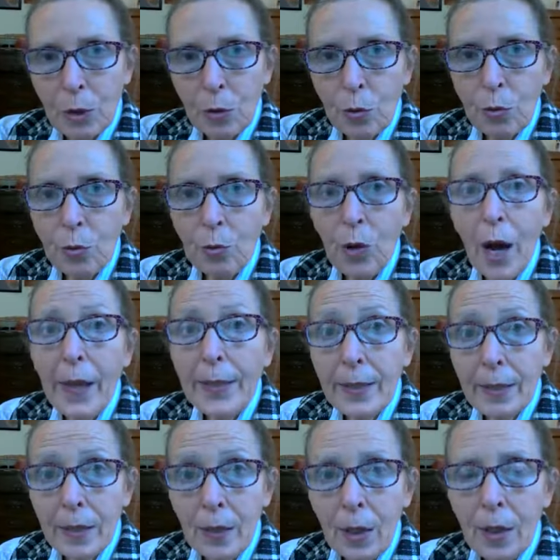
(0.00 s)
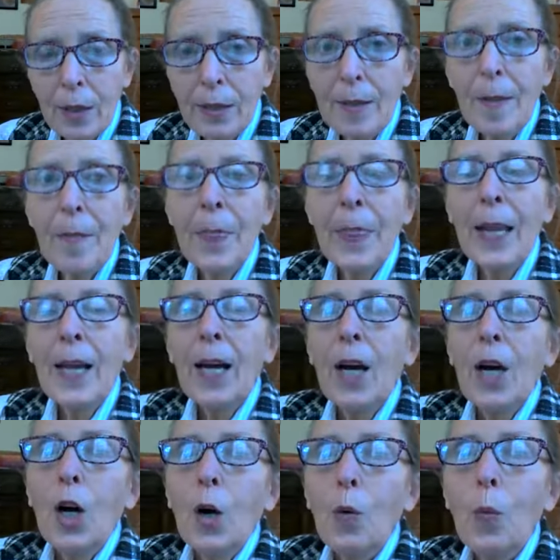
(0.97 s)
chronical
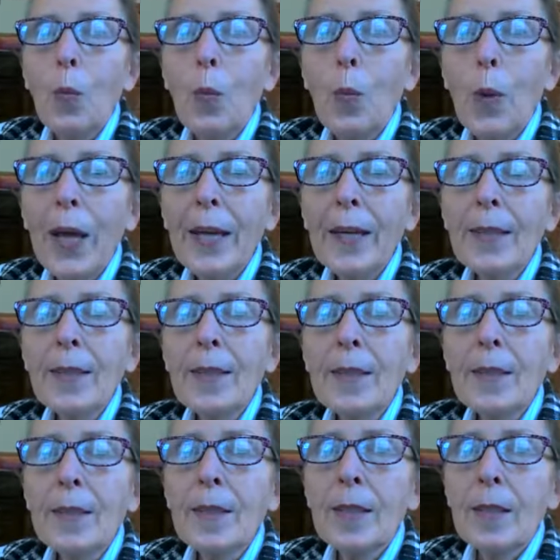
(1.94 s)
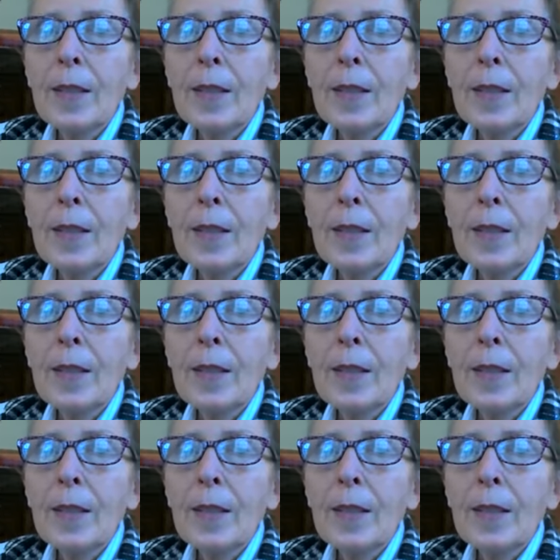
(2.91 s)
when